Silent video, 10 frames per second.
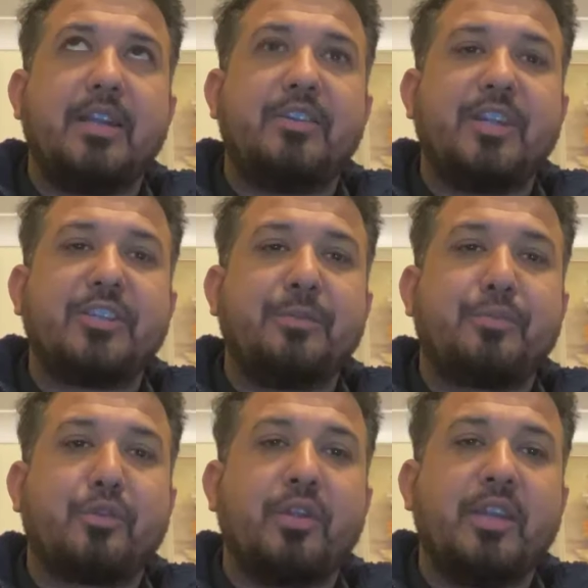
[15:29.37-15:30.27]

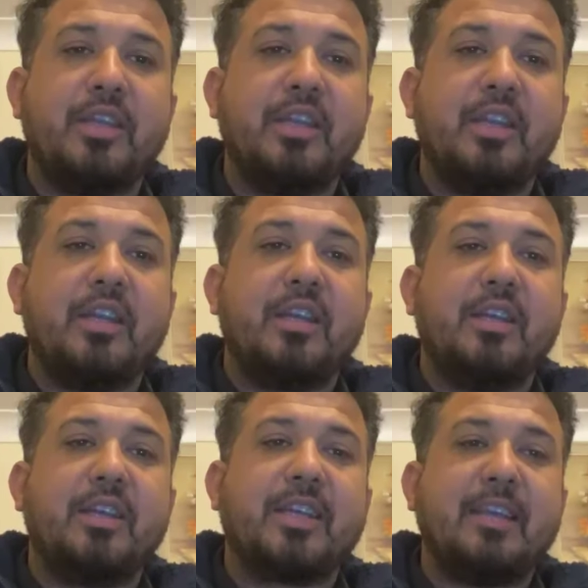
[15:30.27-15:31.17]
reciprocally
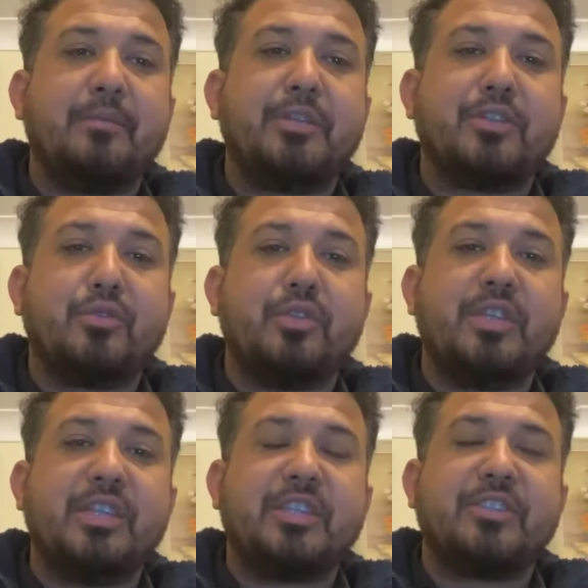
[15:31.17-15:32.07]
can be sued
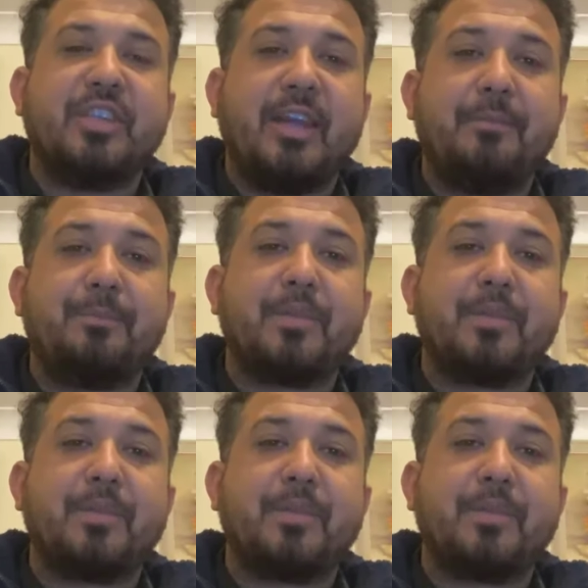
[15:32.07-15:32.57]
in its name.